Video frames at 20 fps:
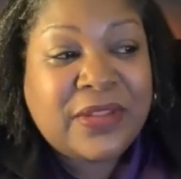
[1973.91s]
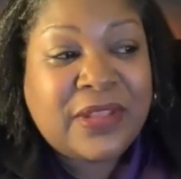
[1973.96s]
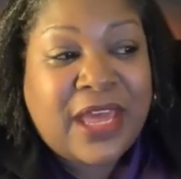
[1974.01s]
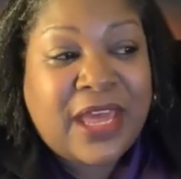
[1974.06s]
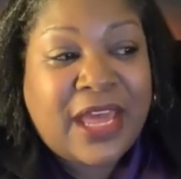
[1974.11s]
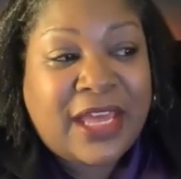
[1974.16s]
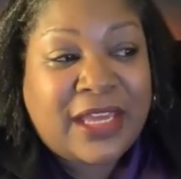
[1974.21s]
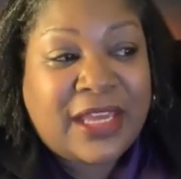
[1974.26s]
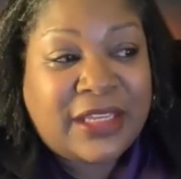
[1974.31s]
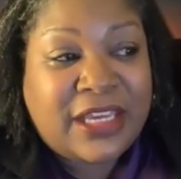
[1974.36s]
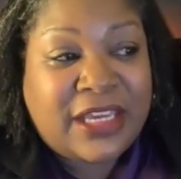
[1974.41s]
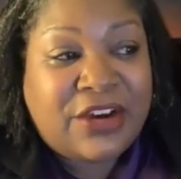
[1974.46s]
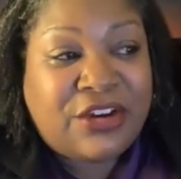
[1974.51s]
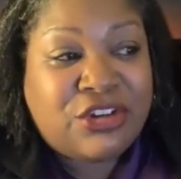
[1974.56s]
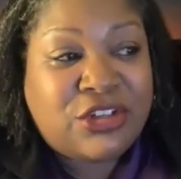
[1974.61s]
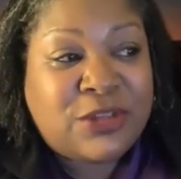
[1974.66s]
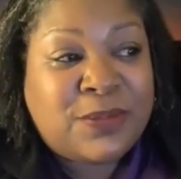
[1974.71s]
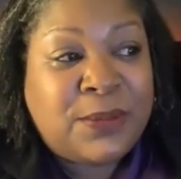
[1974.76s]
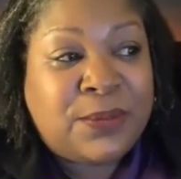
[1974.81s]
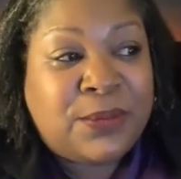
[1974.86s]
I
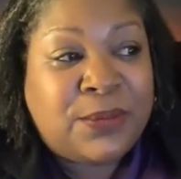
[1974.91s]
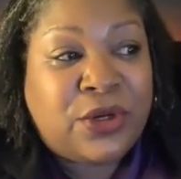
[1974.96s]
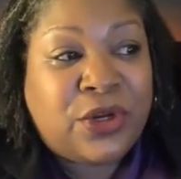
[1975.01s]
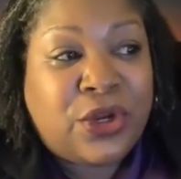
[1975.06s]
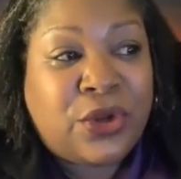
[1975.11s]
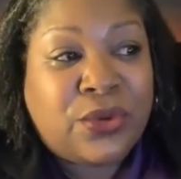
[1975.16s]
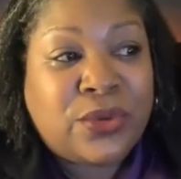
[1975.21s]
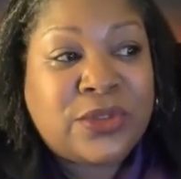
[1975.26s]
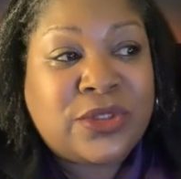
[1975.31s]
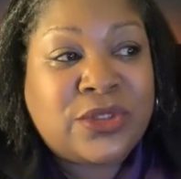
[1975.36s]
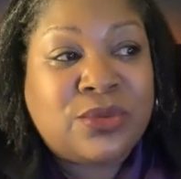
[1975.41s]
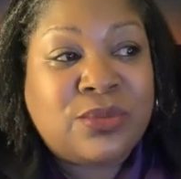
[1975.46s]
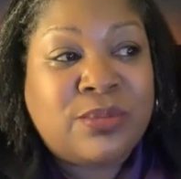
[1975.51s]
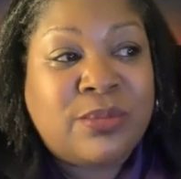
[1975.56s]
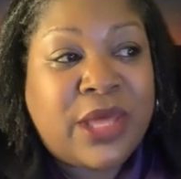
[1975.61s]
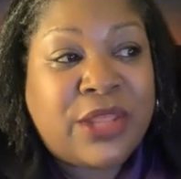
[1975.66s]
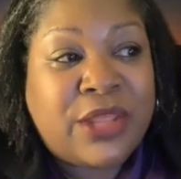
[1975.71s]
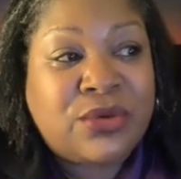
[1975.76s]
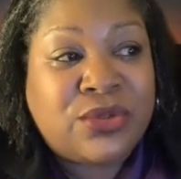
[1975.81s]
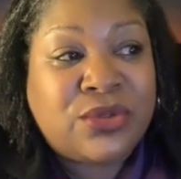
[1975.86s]
encourage people to go to
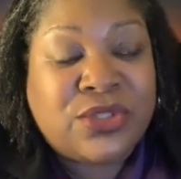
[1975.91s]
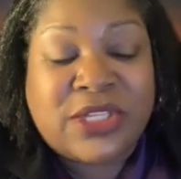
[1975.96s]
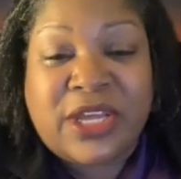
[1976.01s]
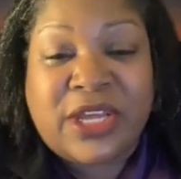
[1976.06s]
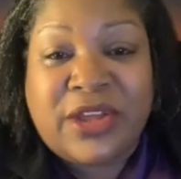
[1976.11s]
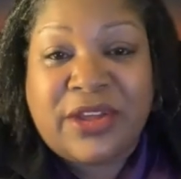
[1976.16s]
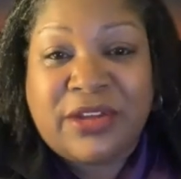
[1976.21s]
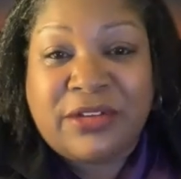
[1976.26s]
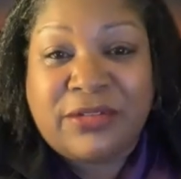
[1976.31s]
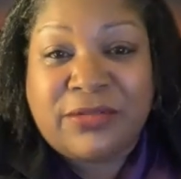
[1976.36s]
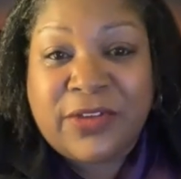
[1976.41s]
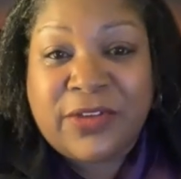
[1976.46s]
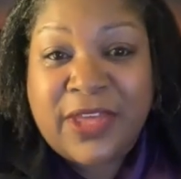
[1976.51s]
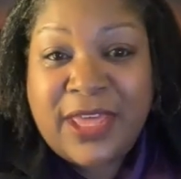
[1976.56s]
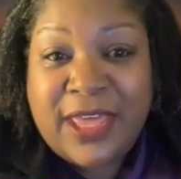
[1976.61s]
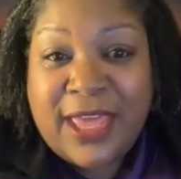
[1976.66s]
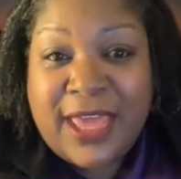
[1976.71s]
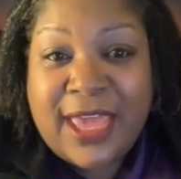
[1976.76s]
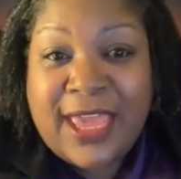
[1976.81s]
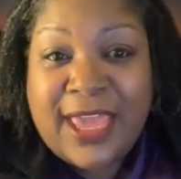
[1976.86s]
Mothers of
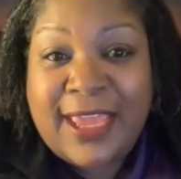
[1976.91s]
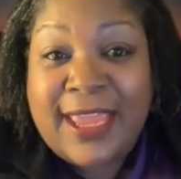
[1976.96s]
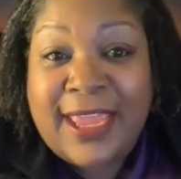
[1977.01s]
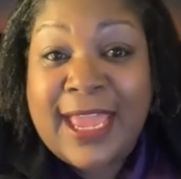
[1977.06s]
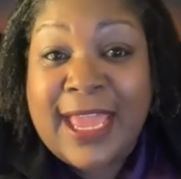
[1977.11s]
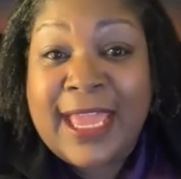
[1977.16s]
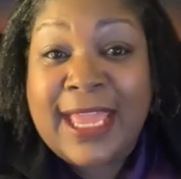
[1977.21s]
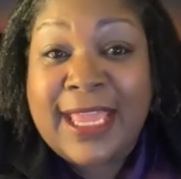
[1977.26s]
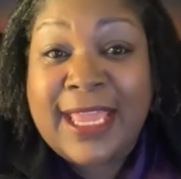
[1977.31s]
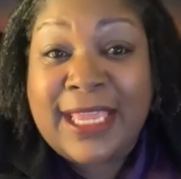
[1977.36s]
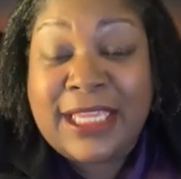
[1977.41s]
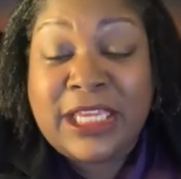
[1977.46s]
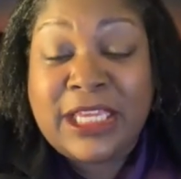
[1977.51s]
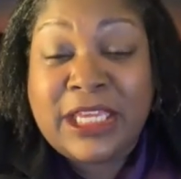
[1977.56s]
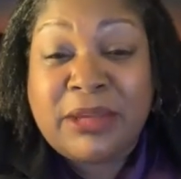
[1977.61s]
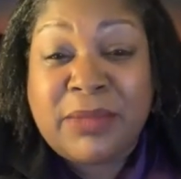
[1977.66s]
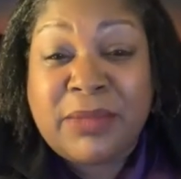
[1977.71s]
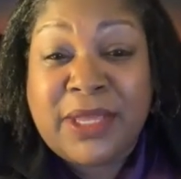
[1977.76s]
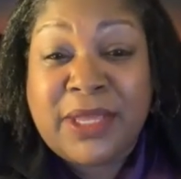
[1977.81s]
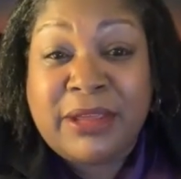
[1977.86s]

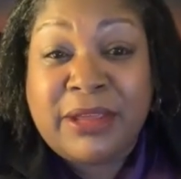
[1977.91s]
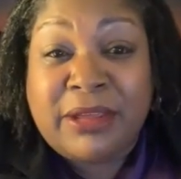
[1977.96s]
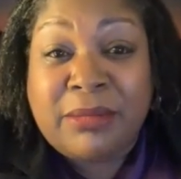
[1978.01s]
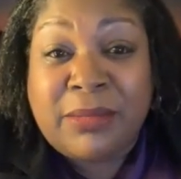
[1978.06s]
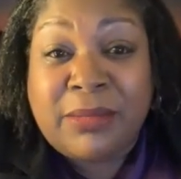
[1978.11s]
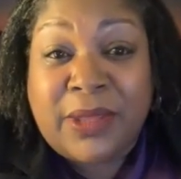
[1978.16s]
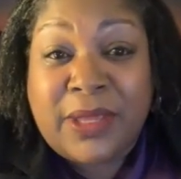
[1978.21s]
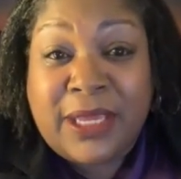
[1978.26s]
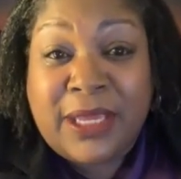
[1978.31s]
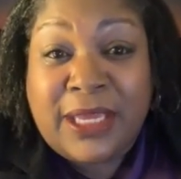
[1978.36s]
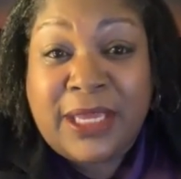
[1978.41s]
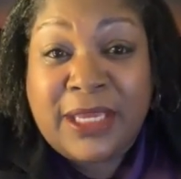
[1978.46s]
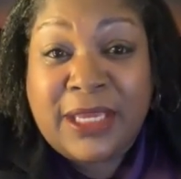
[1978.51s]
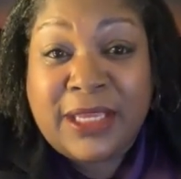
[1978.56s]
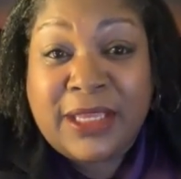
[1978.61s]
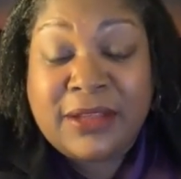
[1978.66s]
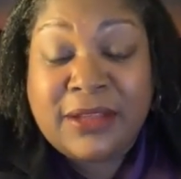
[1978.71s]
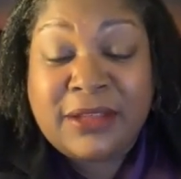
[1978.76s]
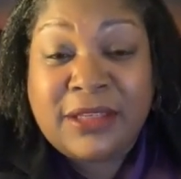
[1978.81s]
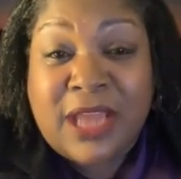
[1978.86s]
AAMM
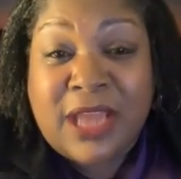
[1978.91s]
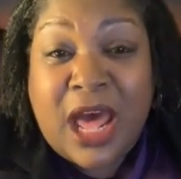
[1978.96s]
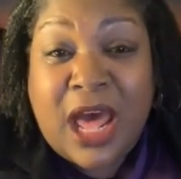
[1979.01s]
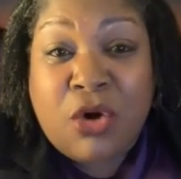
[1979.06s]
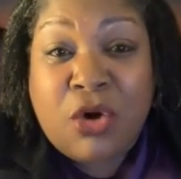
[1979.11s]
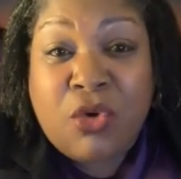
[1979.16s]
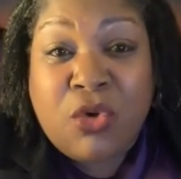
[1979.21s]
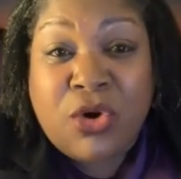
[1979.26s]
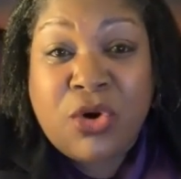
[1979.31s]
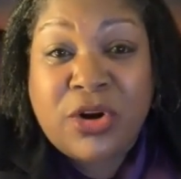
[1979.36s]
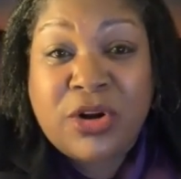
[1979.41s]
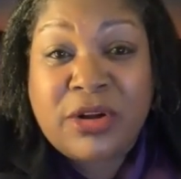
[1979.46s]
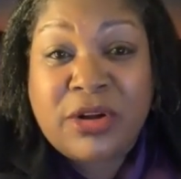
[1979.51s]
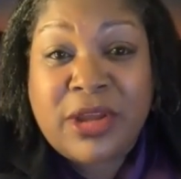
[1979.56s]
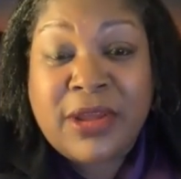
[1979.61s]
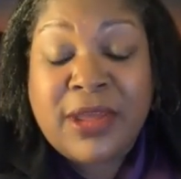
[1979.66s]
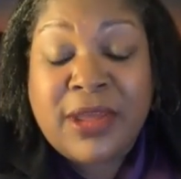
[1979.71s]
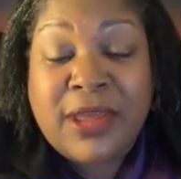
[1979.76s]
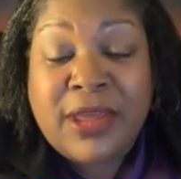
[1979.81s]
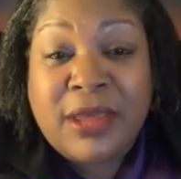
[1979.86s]
Inc.org,
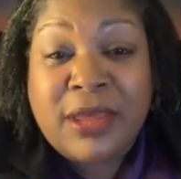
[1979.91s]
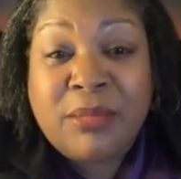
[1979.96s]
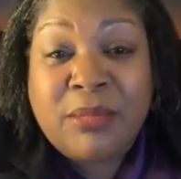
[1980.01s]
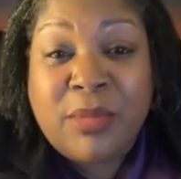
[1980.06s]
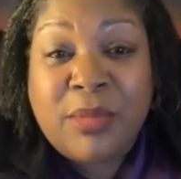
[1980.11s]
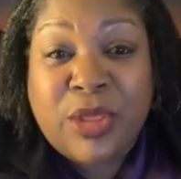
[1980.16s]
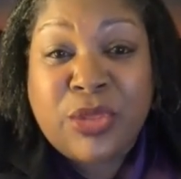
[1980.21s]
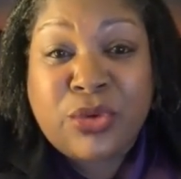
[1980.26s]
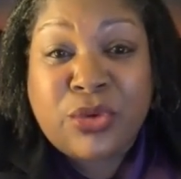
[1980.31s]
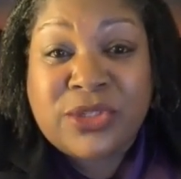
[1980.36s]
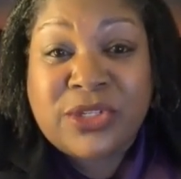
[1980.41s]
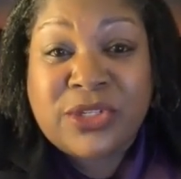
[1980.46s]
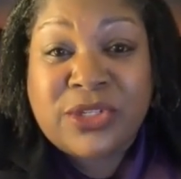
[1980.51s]
Mothers